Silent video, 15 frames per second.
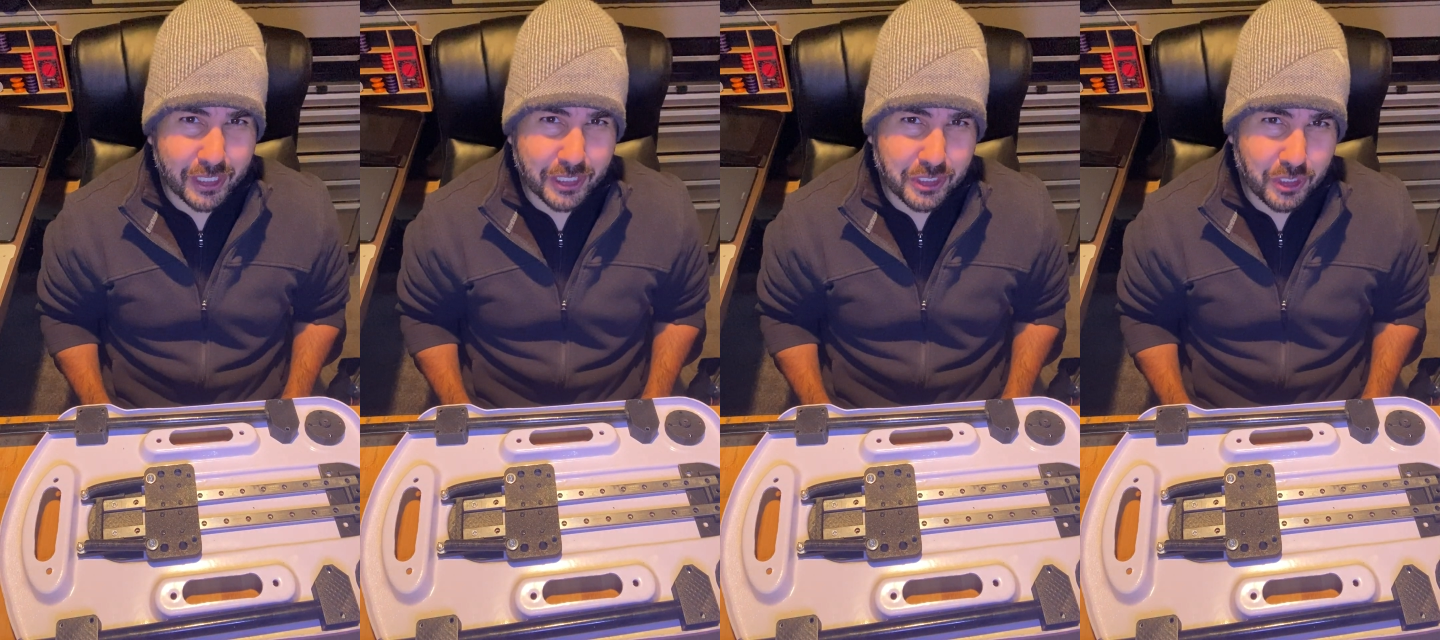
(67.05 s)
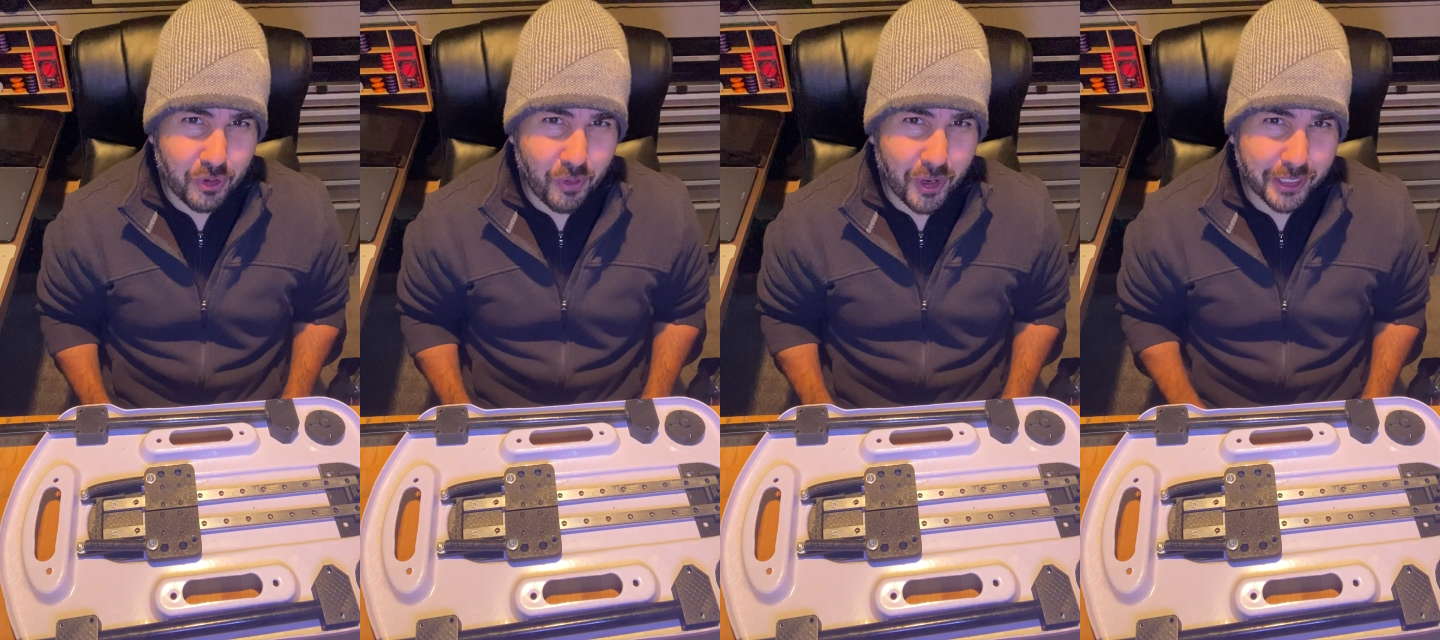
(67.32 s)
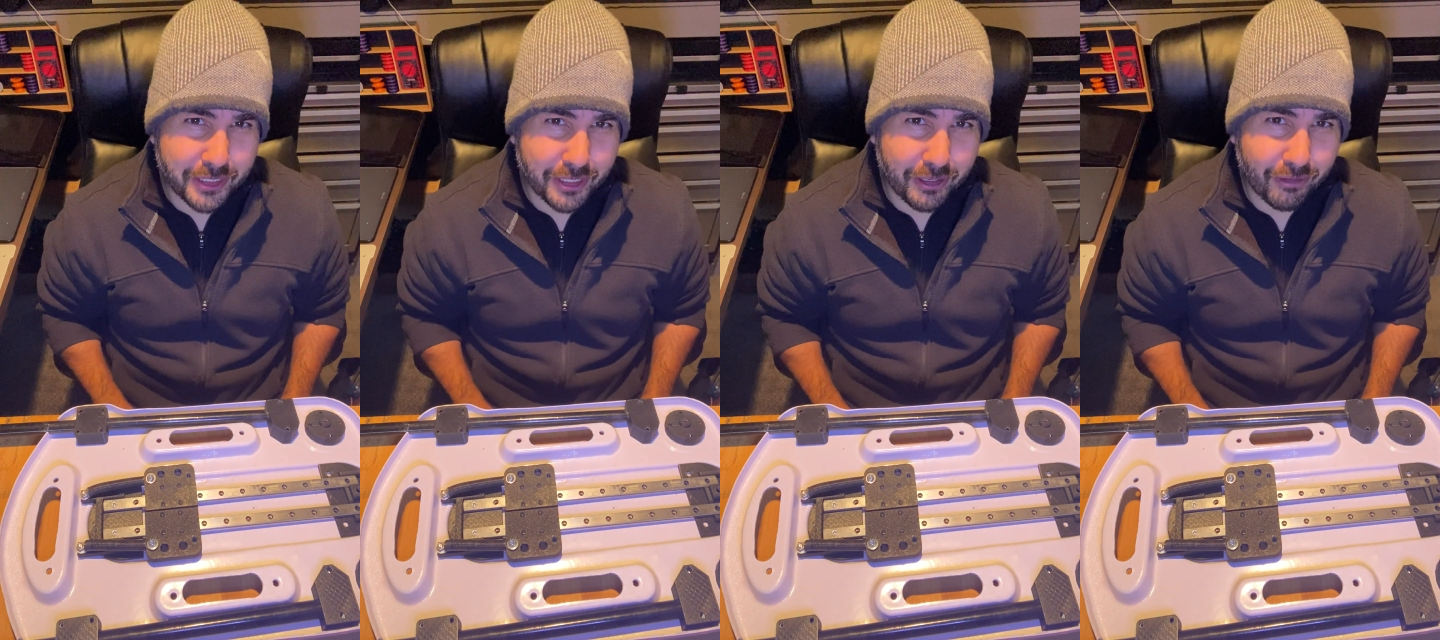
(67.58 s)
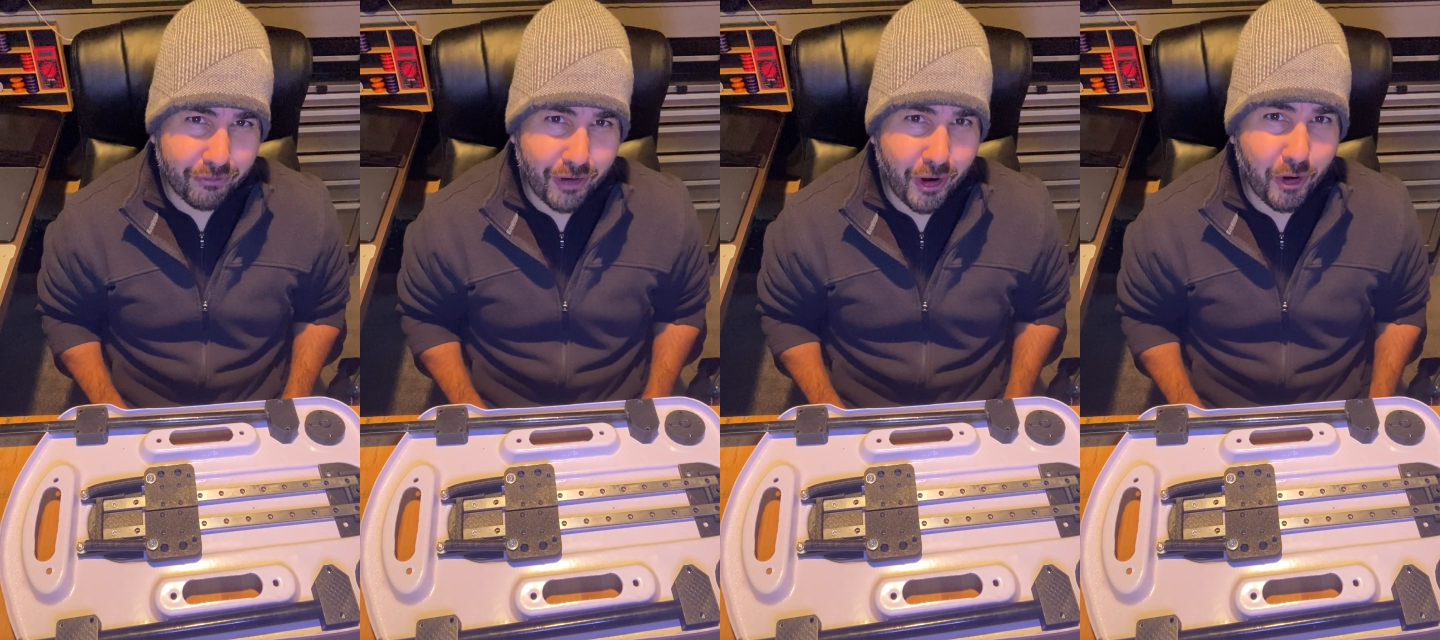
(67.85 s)
because you don't want on
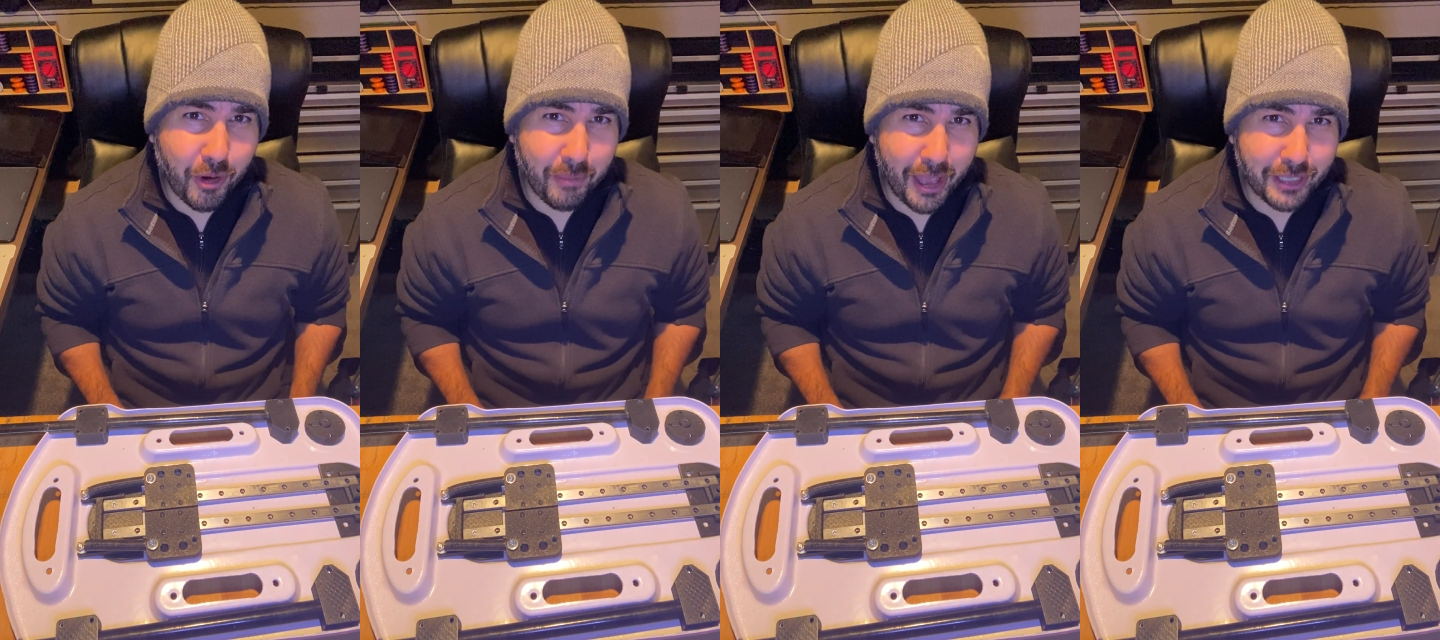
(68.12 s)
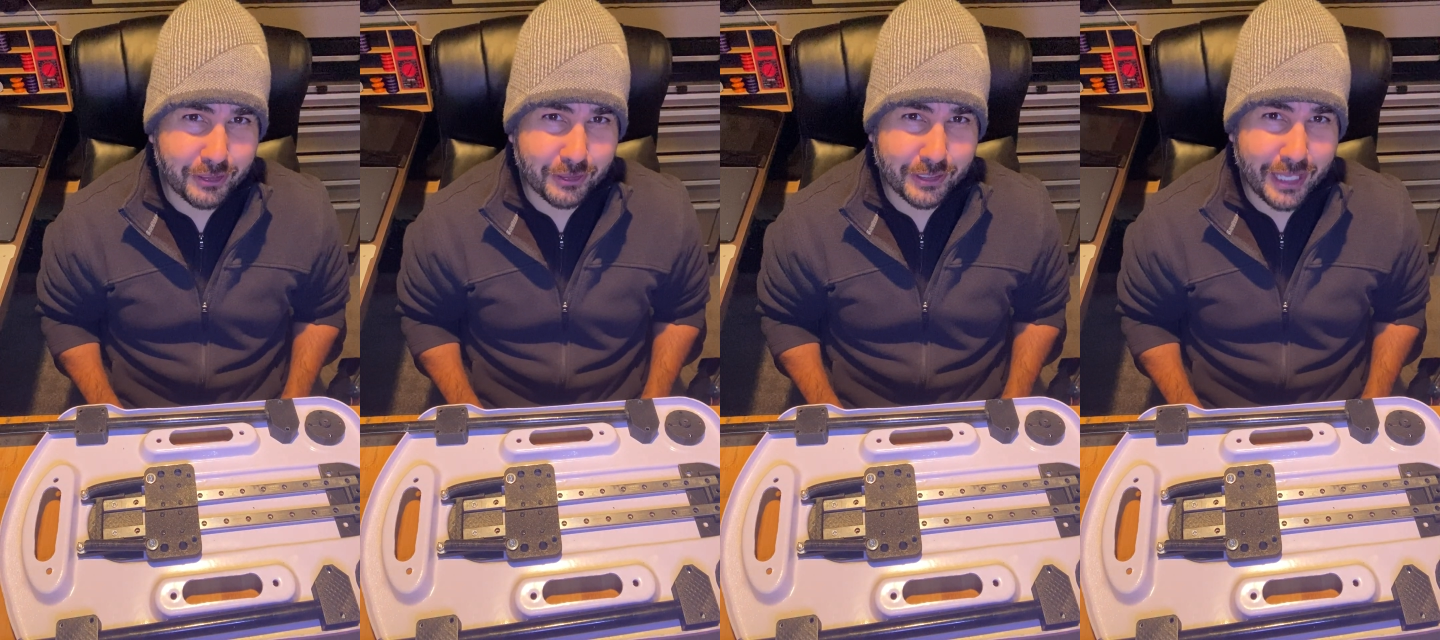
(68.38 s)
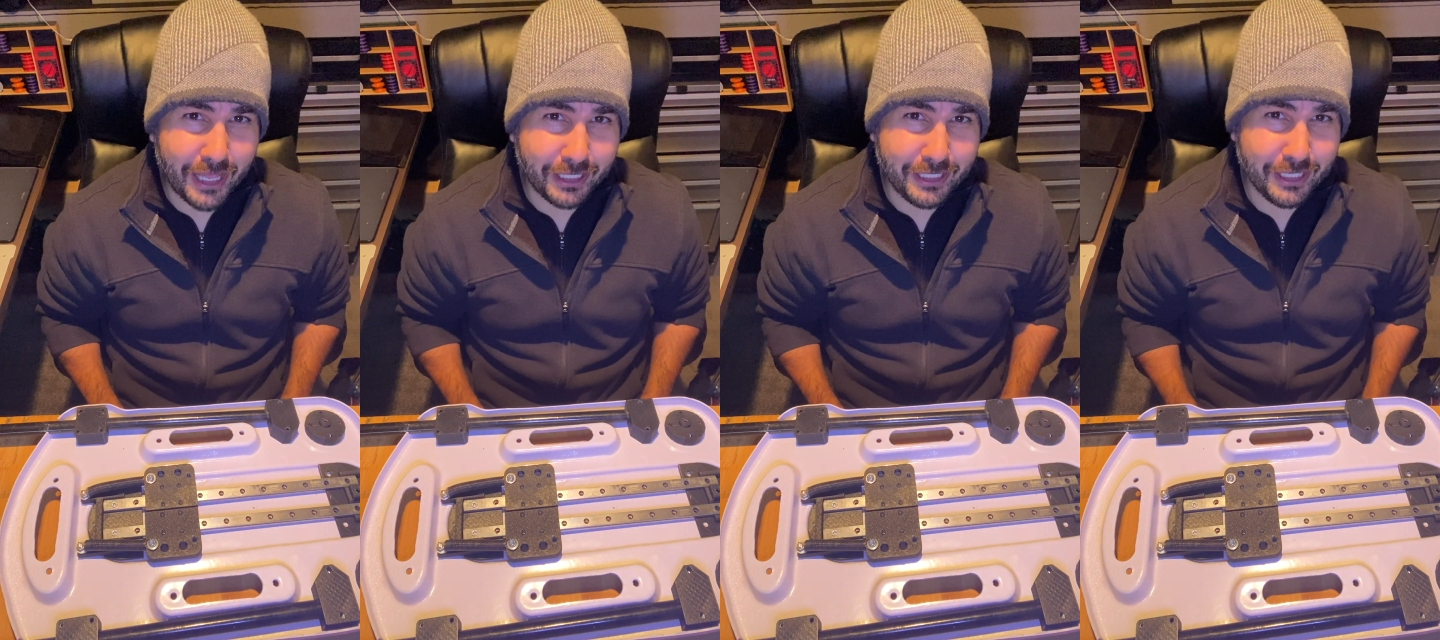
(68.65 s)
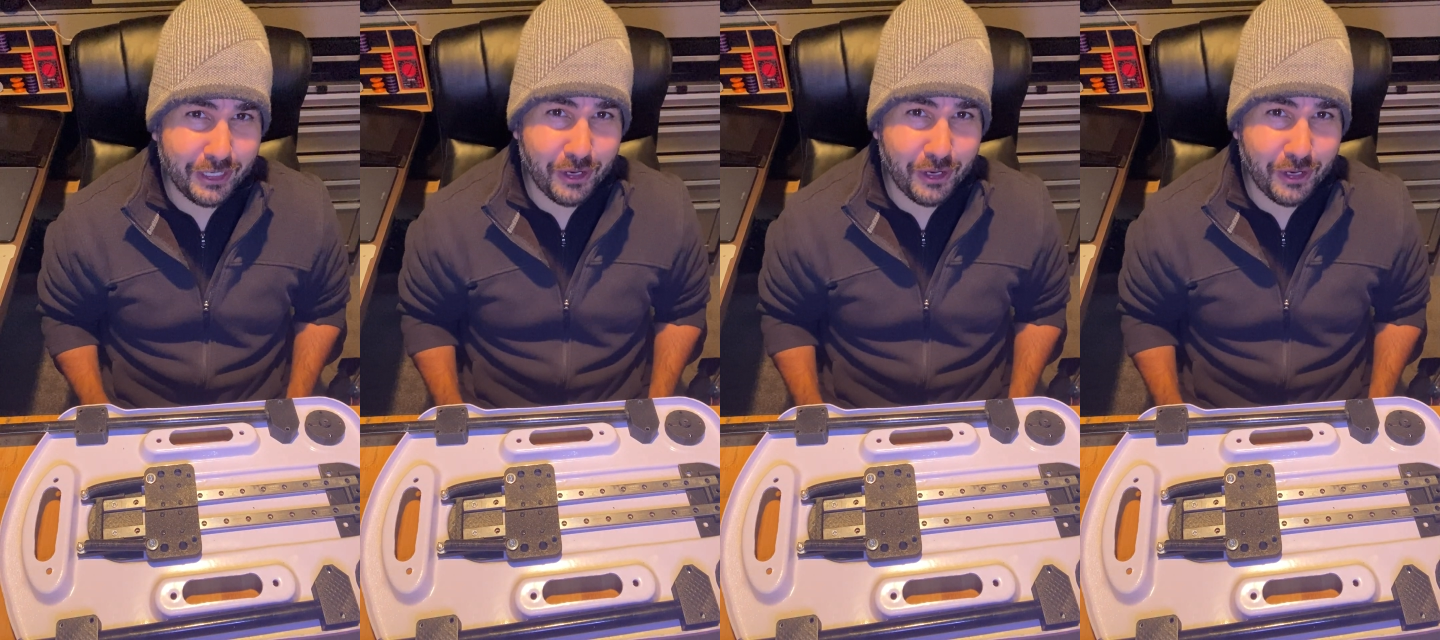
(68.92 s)
a firearm exoskeleton,